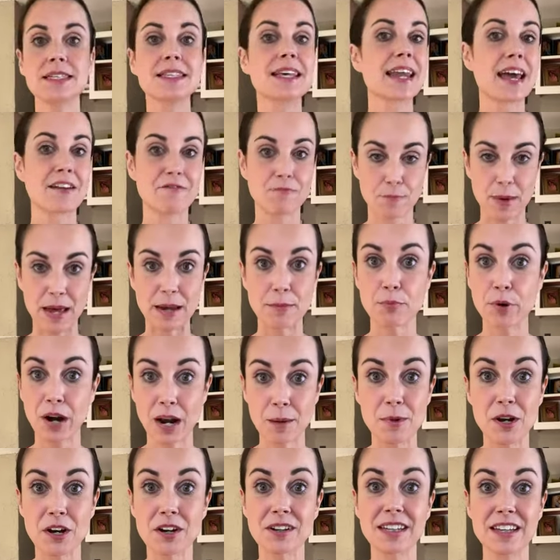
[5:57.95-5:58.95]
that I've been
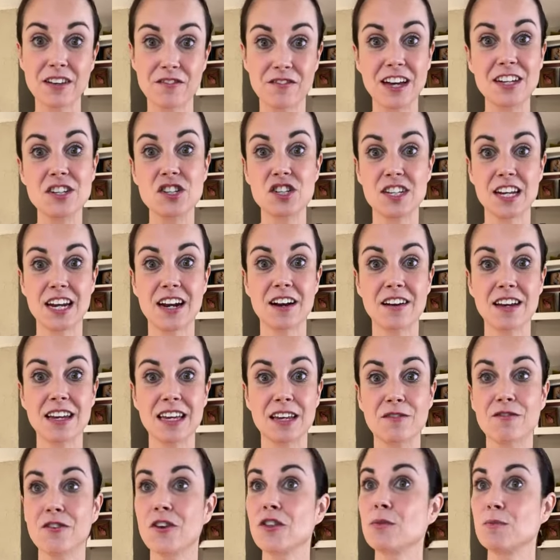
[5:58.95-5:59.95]
primarily
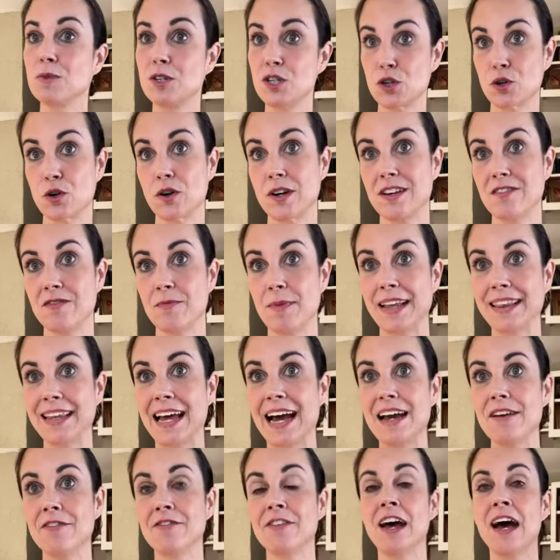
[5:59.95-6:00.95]
vegetarian for the majority of my
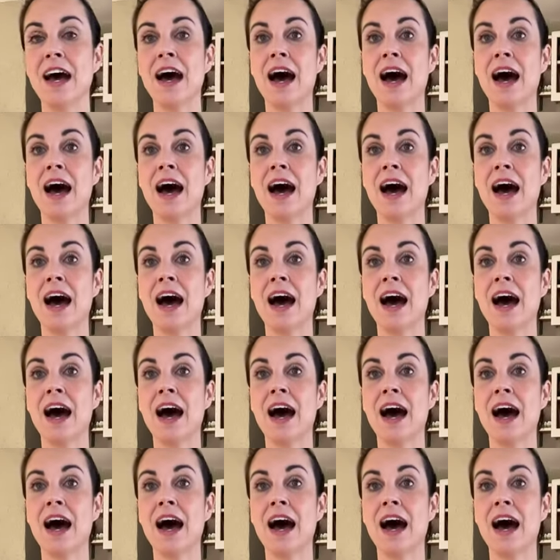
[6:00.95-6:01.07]
life.